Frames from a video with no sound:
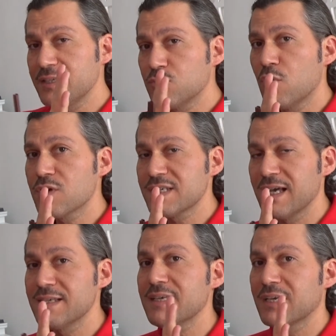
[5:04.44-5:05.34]
it works
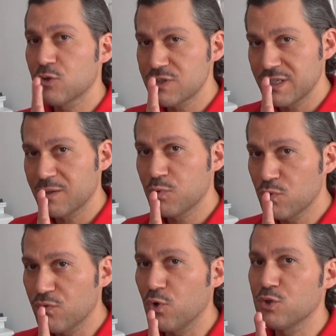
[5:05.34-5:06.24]
as acoustic
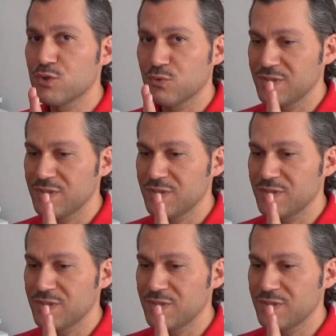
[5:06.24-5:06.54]
proof also.